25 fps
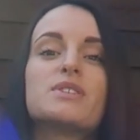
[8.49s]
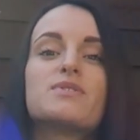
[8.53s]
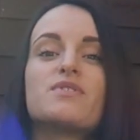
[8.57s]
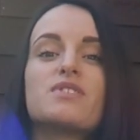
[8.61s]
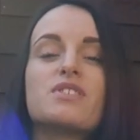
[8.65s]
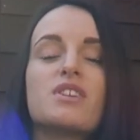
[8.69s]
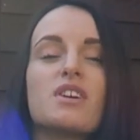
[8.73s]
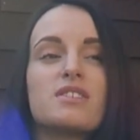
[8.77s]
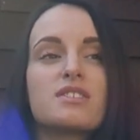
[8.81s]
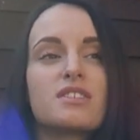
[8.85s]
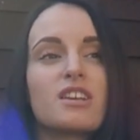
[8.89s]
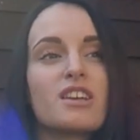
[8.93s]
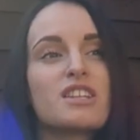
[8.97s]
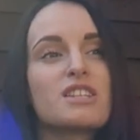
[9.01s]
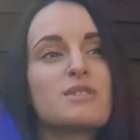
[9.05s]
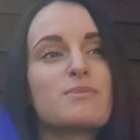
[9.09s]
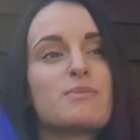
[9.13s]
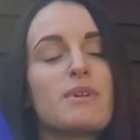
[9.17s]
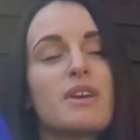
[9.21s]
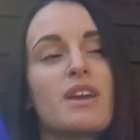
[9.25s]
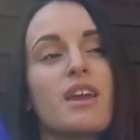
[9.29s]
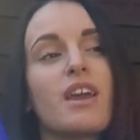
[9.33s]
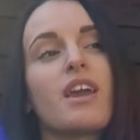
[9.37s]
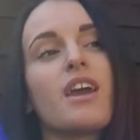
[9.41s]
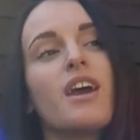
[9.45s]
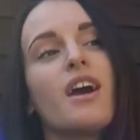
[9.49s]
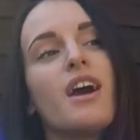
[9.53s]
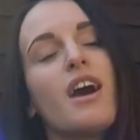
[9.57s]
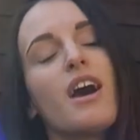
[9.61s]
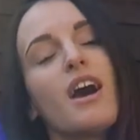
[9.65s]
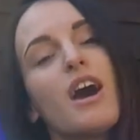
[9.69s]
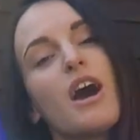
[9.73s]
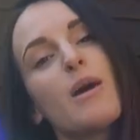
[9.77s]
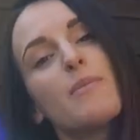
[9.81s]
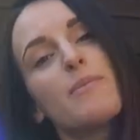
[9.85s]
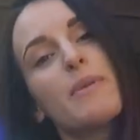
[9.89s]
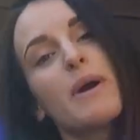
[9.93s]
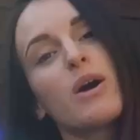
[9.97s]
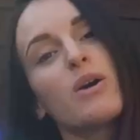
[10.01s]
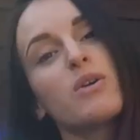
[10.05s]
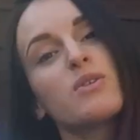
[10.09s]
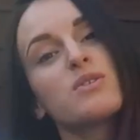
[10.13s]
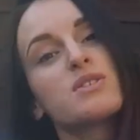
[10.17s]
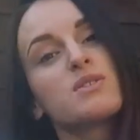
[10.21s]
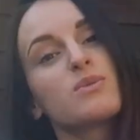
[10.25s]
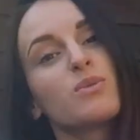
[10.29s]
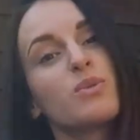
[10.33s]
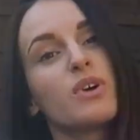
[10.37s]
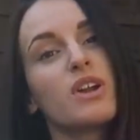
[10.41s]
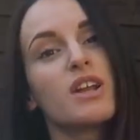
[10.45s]
This video is going to be
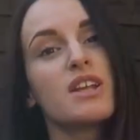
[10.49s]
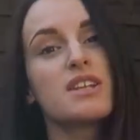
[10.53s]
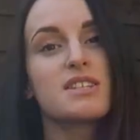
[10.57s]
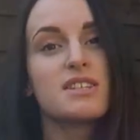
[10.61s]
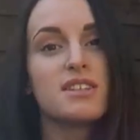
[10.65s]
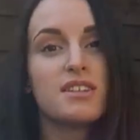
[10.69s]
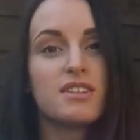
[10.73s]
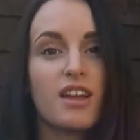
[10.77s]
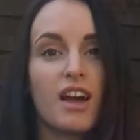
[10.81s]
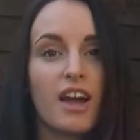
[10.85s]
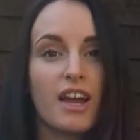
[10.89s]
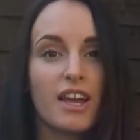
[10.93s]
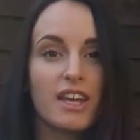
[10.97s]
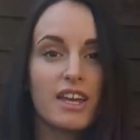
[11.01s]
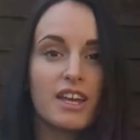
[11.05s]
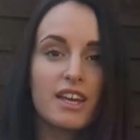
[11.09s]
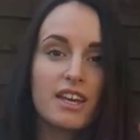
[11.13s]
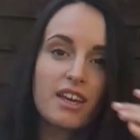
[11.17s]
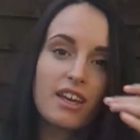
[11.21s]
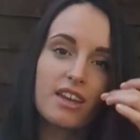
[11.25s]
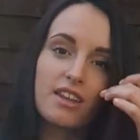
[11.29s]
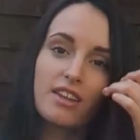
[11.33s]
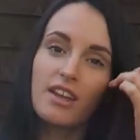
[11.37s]
about what it's like,